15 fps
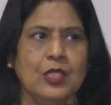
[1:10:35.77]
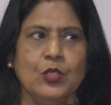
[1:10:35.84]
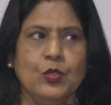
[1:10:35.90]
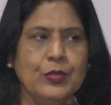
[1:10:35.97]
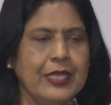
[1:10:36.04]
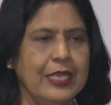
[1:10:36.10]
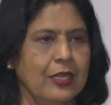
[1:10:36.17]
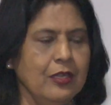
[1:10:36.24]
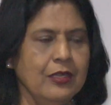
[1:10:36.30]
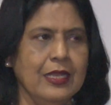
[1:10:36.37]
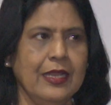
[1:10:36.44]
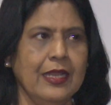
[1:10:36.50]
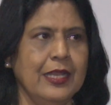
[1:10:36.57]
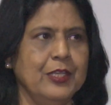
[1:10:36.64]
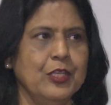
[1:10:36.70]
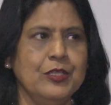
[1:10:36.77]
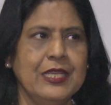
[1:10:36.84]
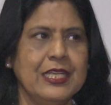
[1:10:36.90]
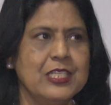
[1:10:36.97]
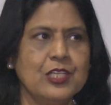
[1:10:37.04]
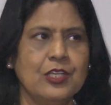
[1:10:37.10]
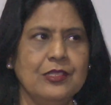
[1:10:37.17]
you cannot end your
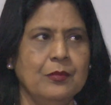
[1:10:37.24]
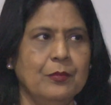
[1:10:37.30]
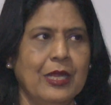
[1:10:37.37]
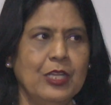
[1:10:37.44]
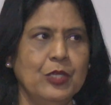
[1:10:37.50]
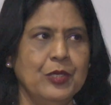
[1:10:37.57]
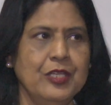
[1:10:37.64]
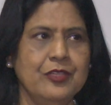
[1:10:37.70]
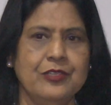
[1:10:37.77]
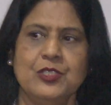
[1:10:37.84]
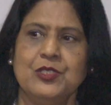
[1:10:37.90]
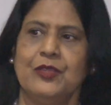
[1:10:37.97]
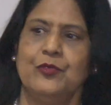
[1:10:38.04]
denture at the mylohyoid ridge,